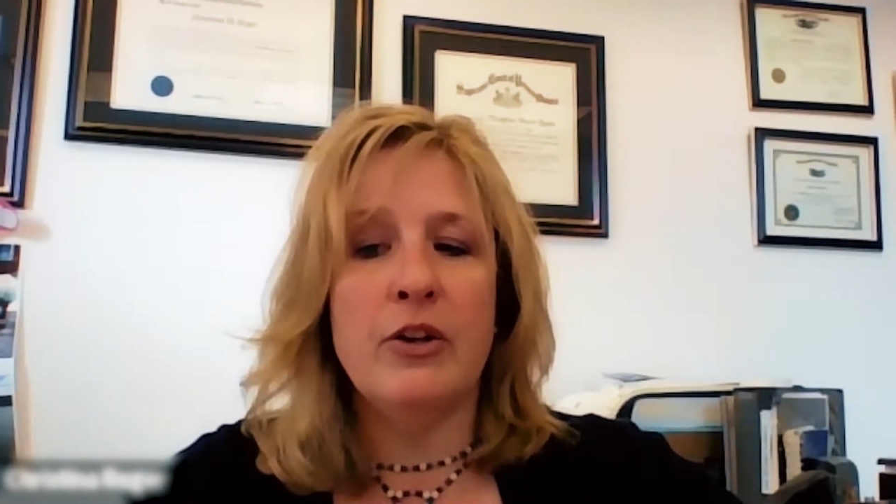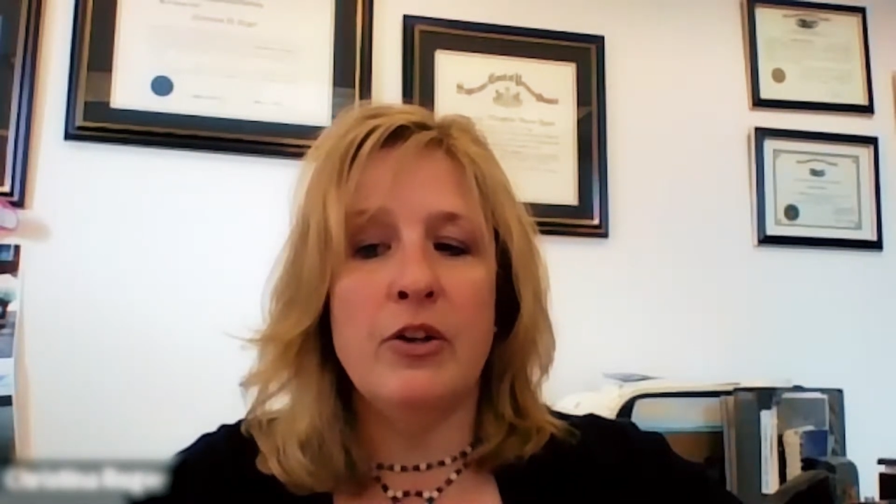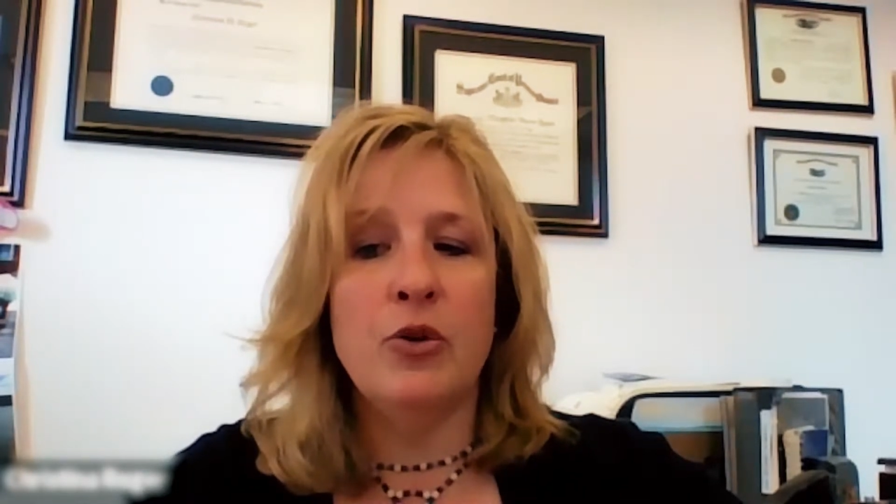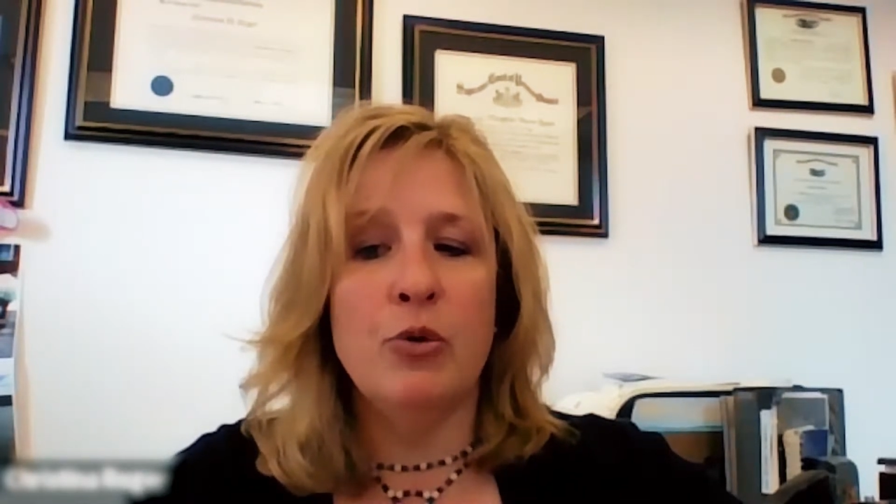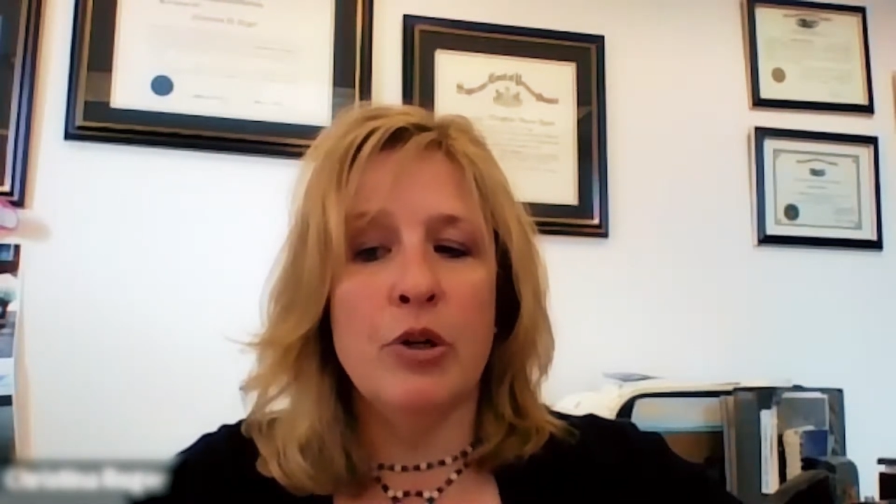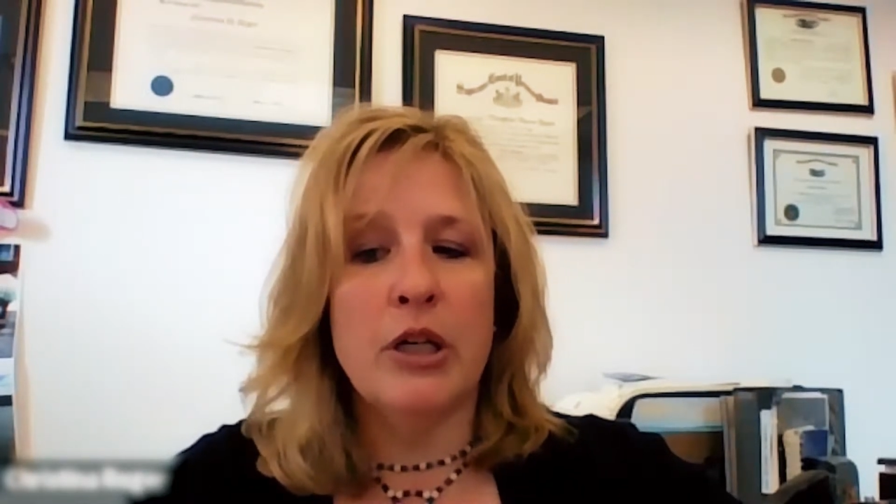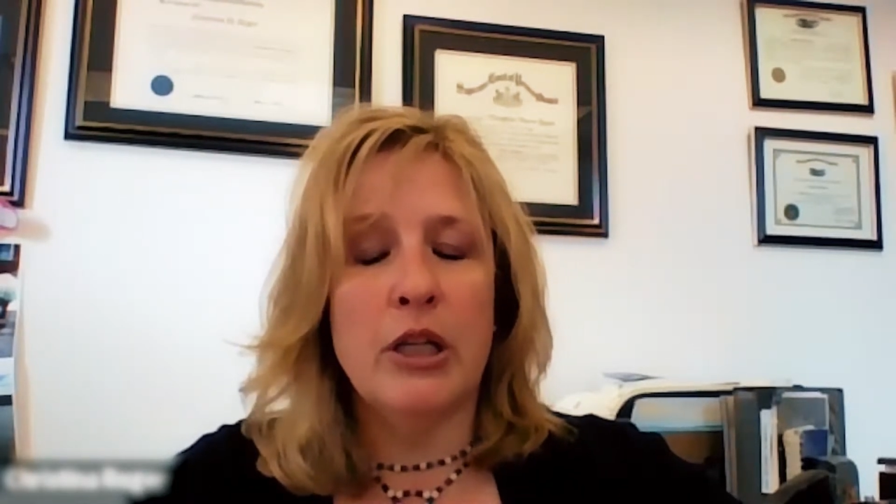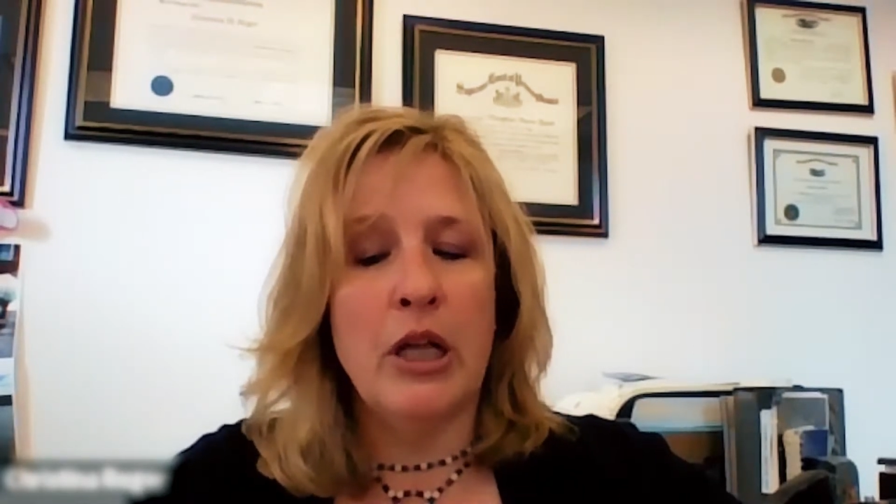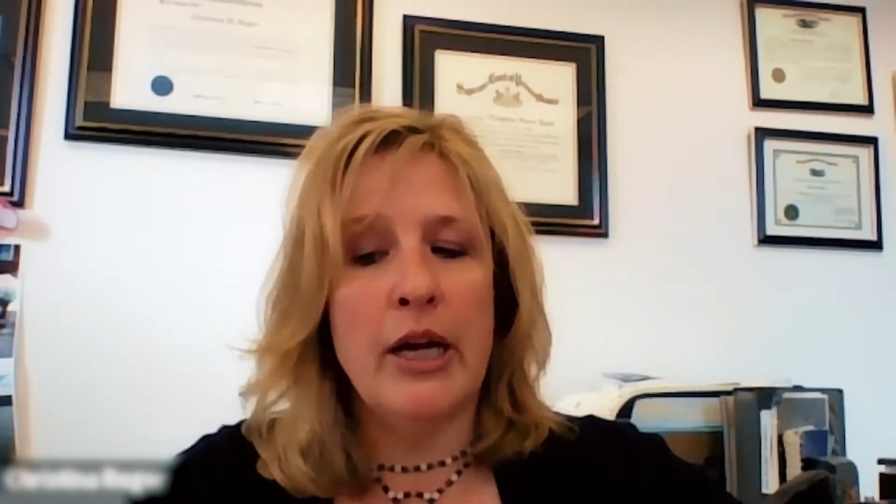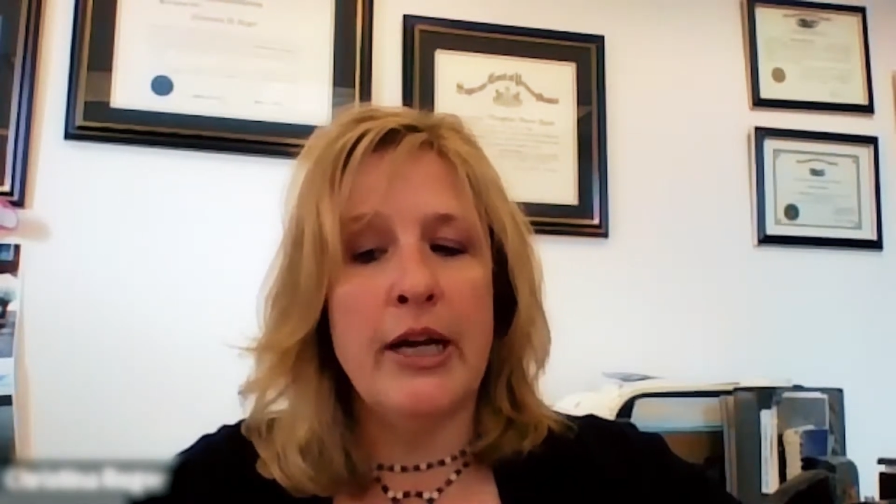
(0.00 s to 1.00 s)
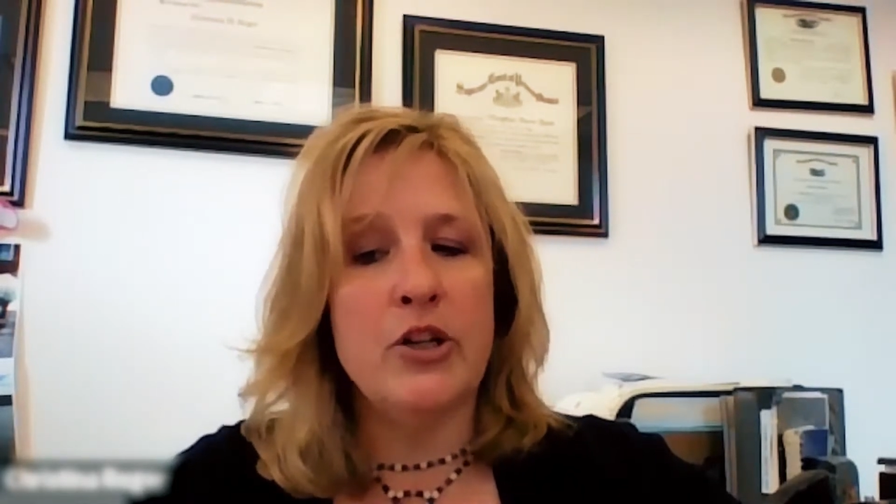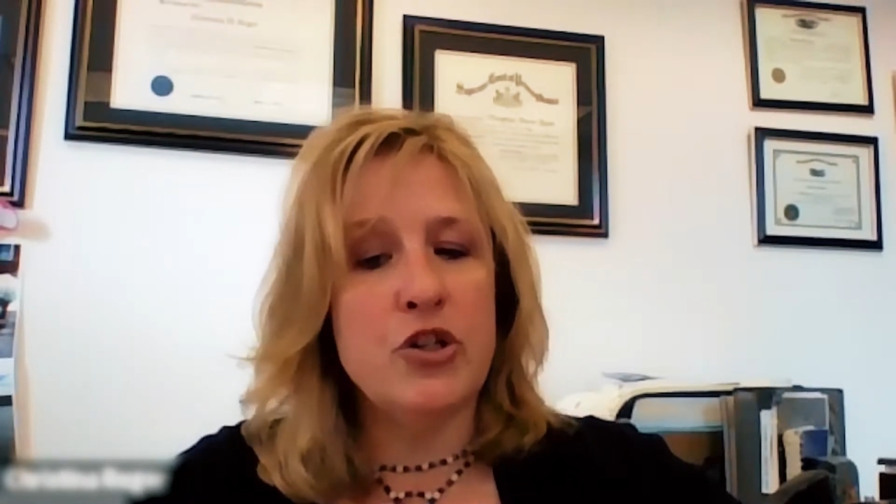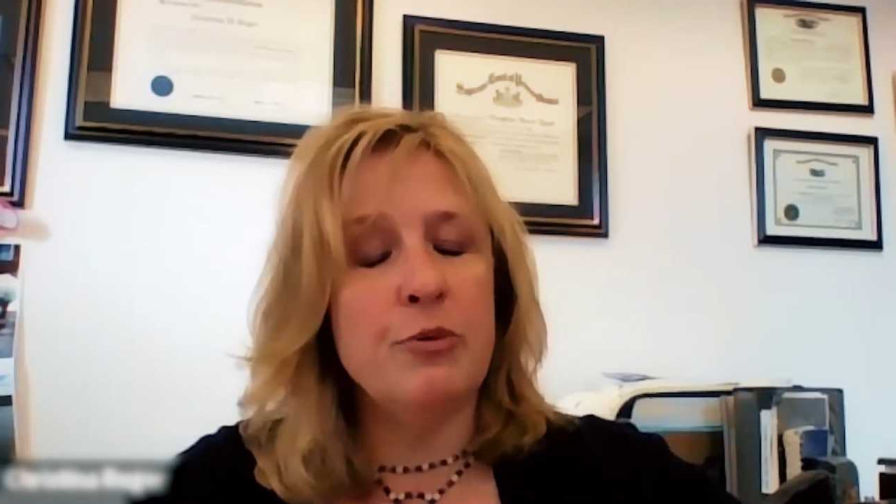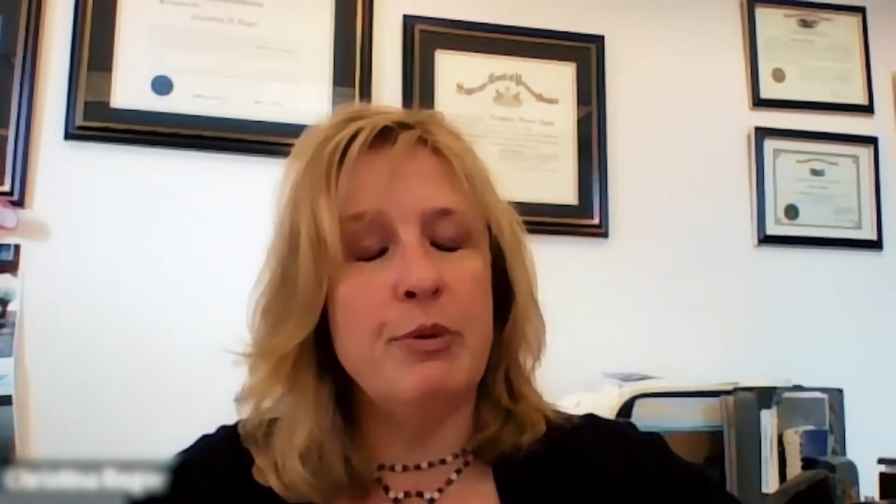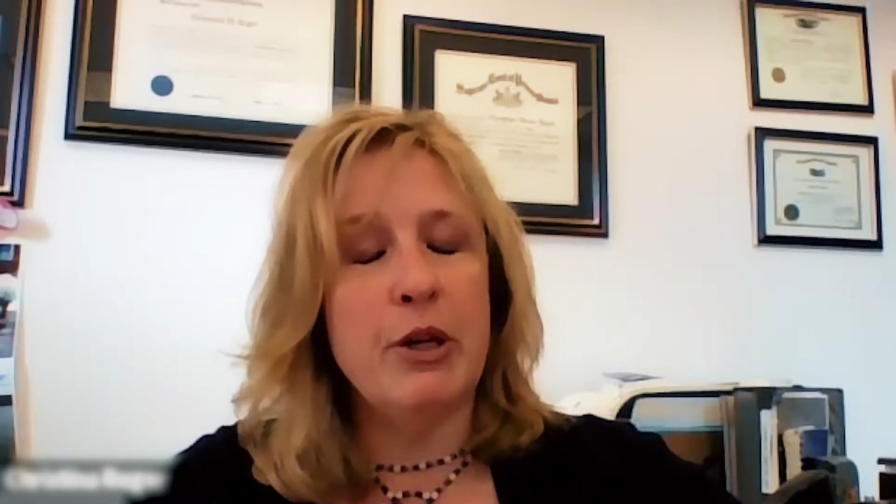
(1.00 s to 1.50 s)
your client
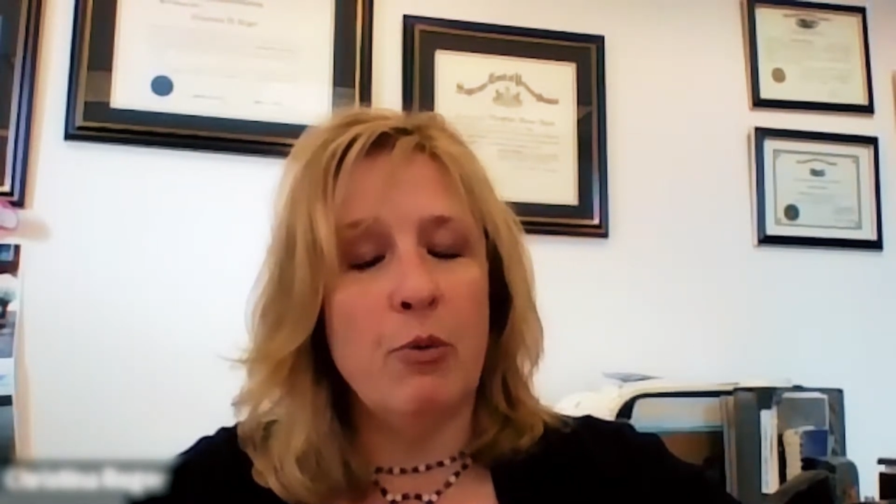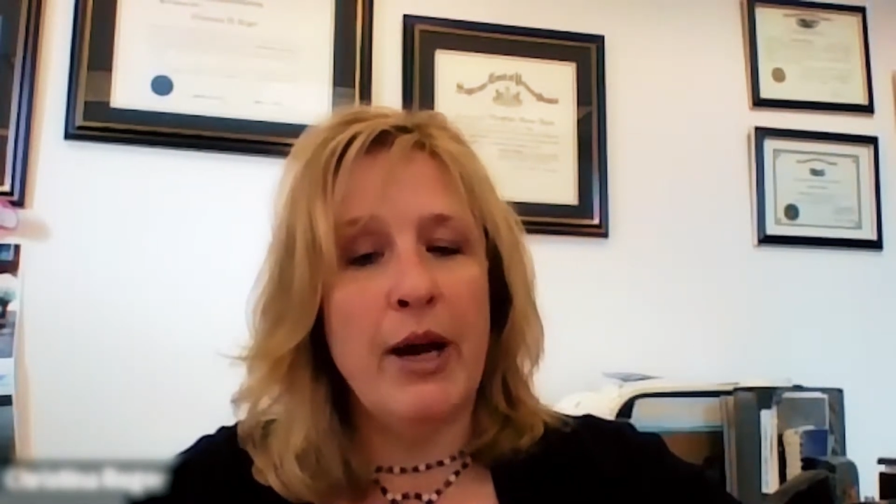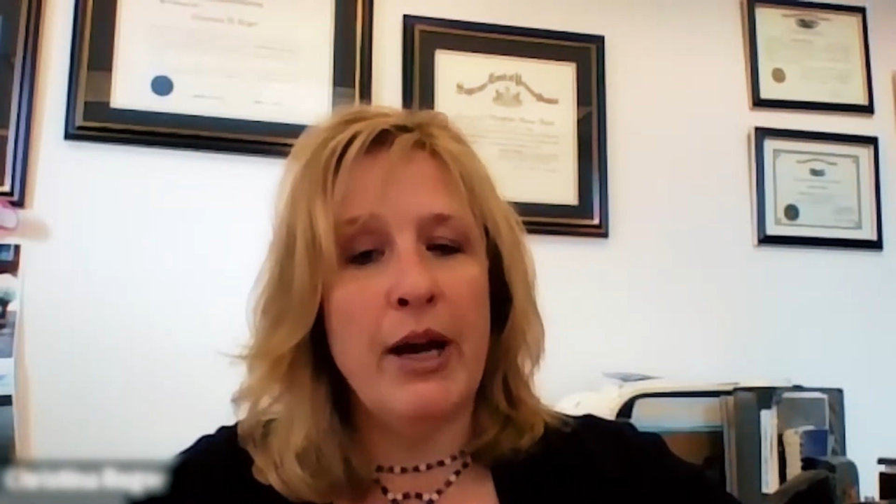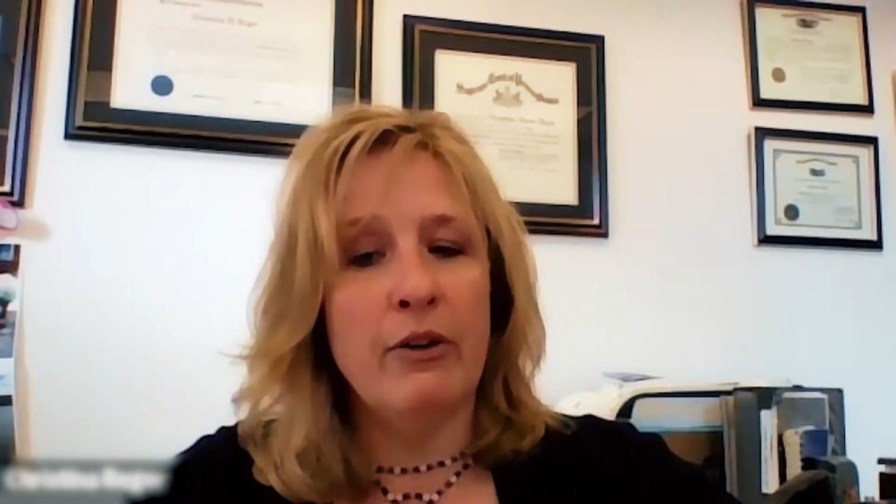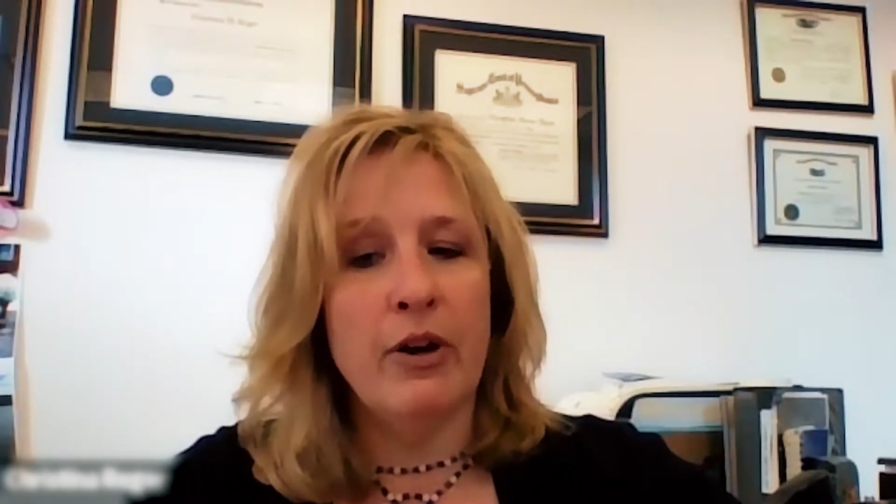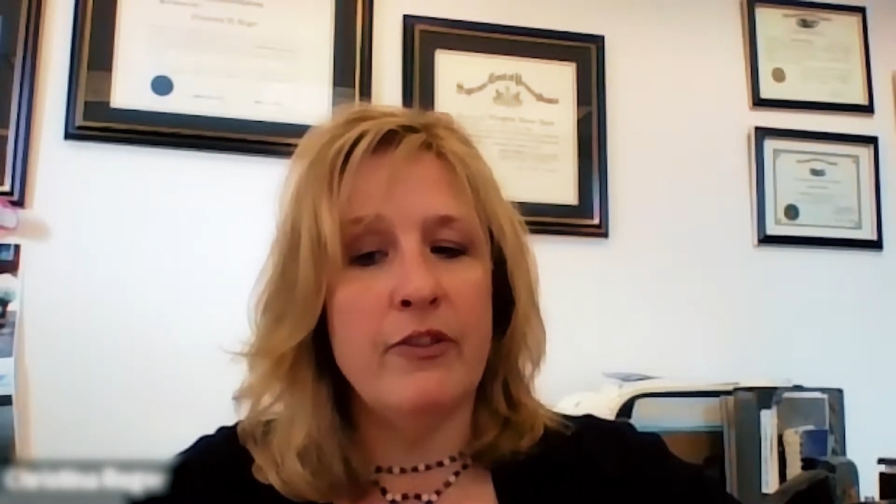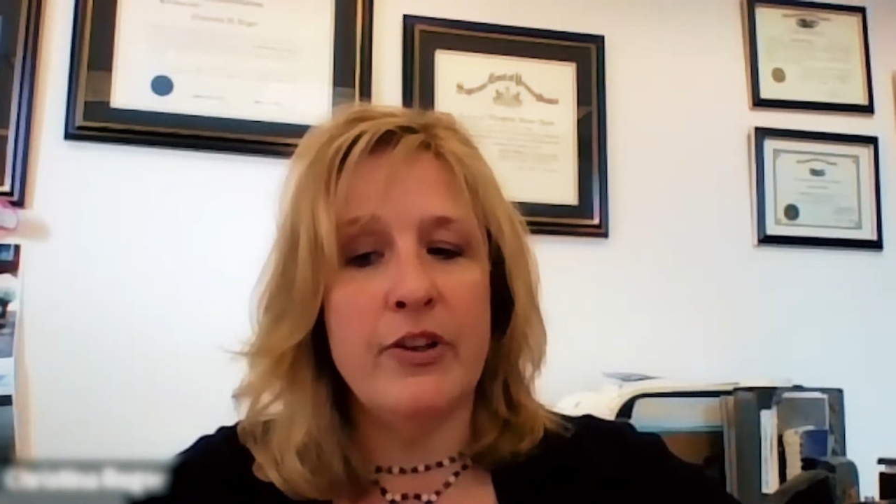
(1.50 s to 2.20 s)
should be aware of